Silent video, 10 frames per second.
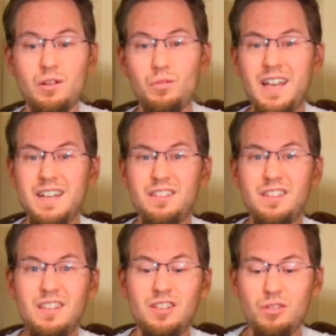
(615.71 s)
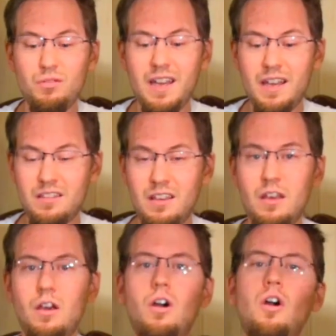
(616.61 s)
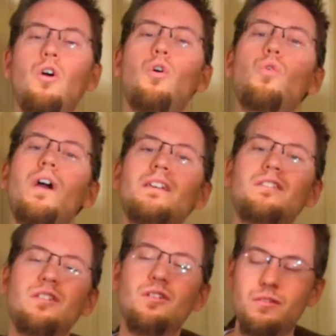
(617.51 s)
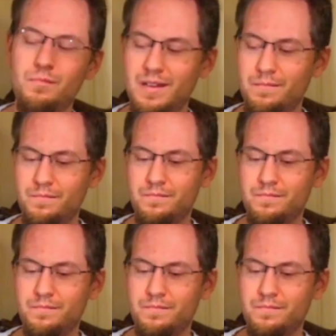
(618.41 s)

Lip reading: and I would like to see you guys. Oh, excuse me.